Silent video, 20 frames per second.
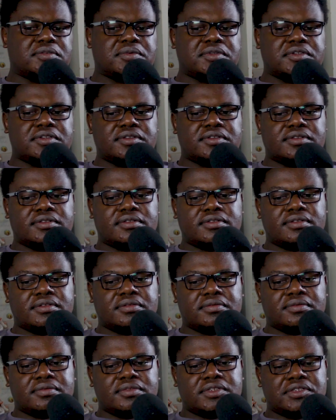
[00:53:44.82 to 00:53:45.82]
to
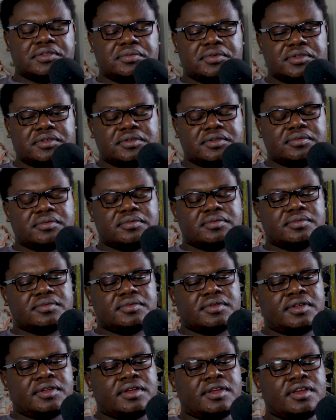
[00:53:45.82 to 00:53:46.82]
be,
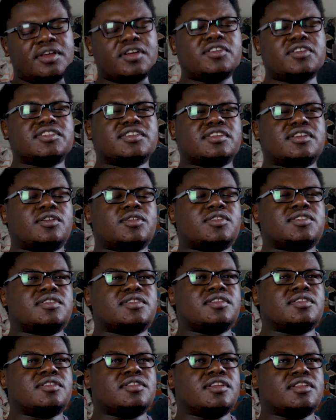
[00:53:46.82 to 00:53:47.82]

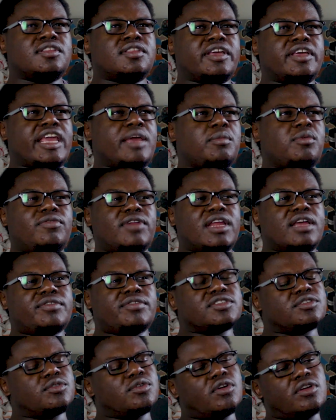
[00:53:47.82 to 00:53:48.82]
because the game of life
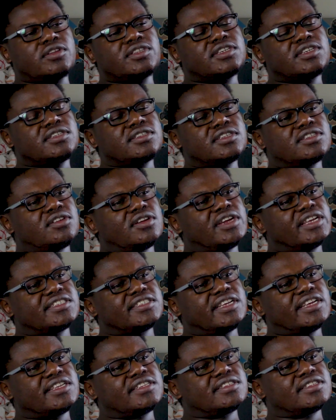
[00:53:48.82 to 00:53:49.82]
has no constants. It's not like
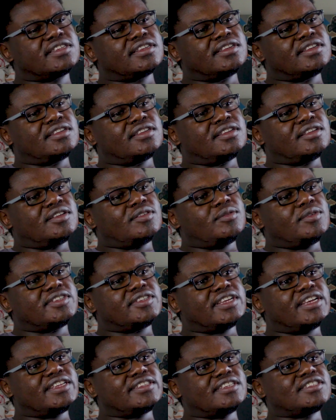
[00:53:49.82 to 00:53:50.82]
science. The
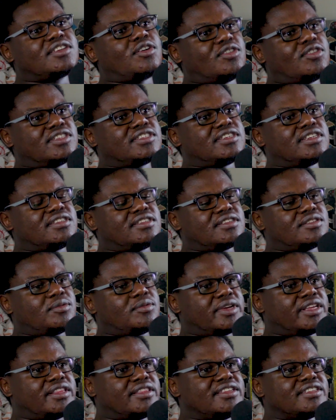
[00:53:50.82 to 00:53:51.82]
science has constants
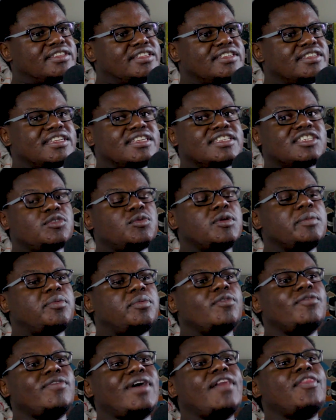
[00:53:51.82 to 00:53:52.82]
where these things, until we
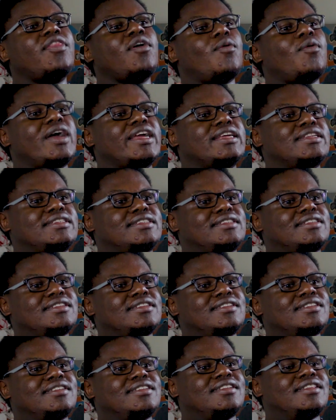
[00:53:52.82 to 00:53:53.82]
prove otherwise,
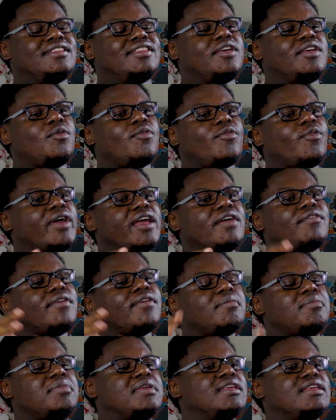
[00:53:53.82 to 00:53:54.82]
they will
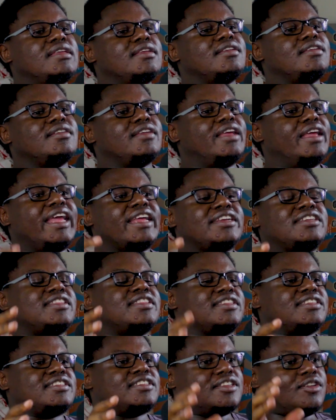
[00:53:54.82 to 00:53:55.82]
forever be at
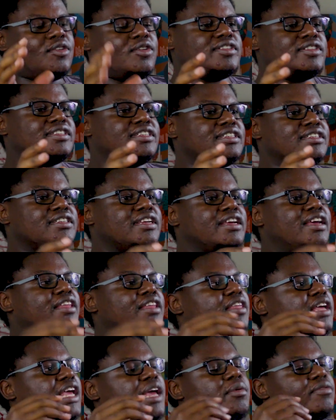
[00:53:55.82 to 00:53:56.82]
this constant.
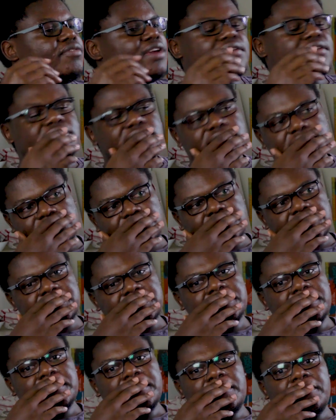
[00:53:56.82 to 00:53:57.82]
Yeah. The game of life is
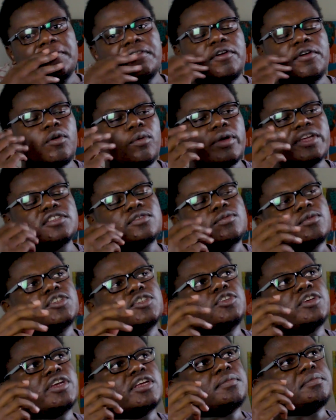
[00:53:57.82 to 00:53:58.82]
different. There are ways in
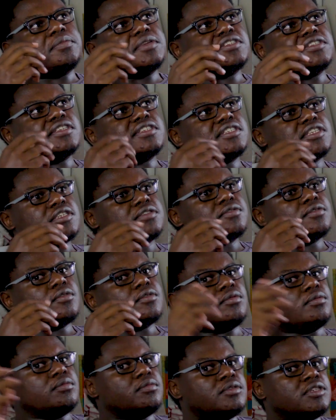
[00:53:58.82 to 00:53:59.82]
which you can be
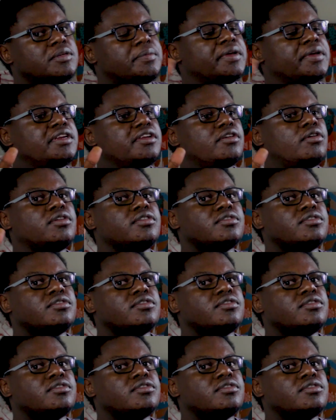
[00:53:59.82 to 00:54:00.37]
successful depending